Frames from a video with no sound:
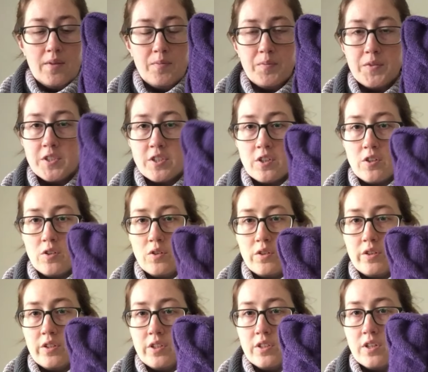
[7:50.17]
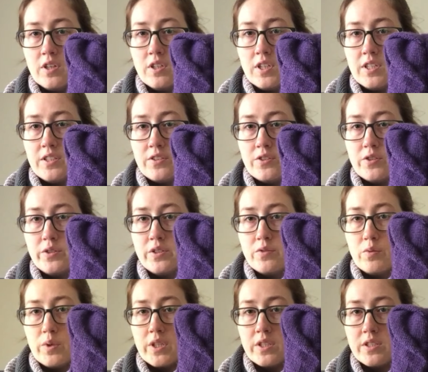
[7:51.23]
So the yarn I used
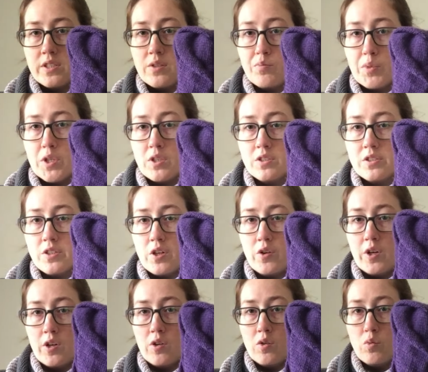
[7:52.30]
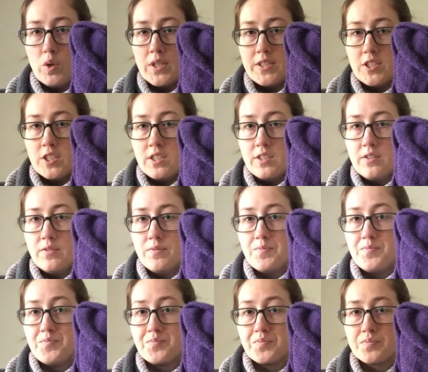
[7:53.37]
was Purl Soho Wigeon.
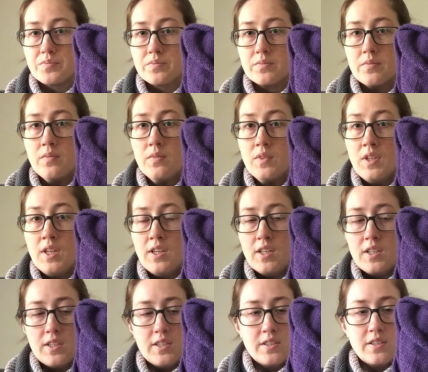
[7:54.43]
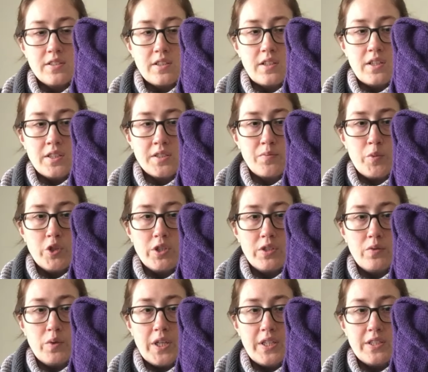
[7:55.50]
It's a sport
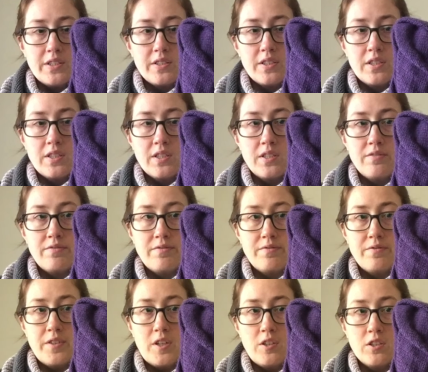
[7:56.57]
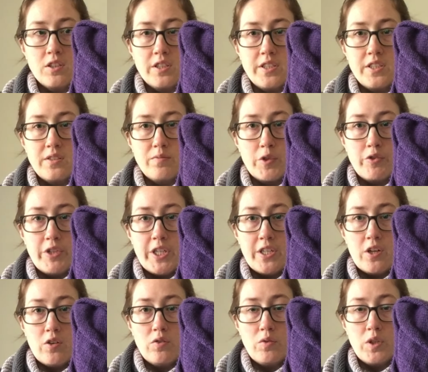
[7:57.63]
weight Falkland
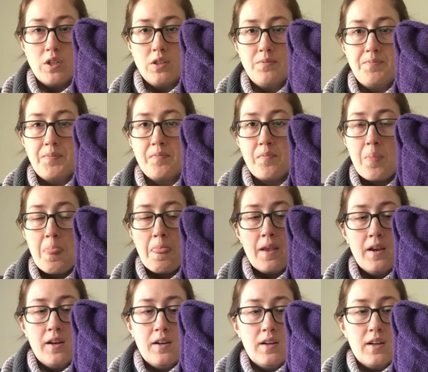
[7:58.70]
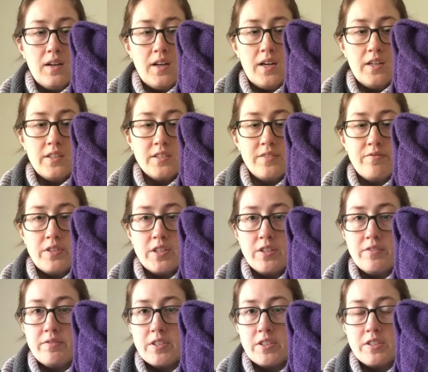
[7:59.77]
merino wool, and it's very,
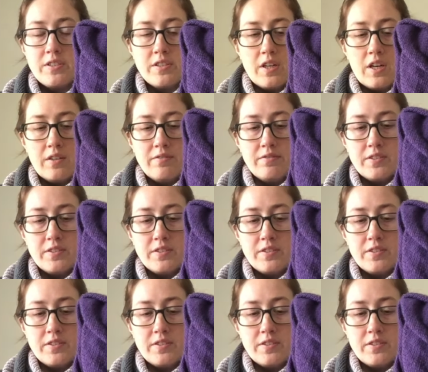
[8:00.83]
very soft.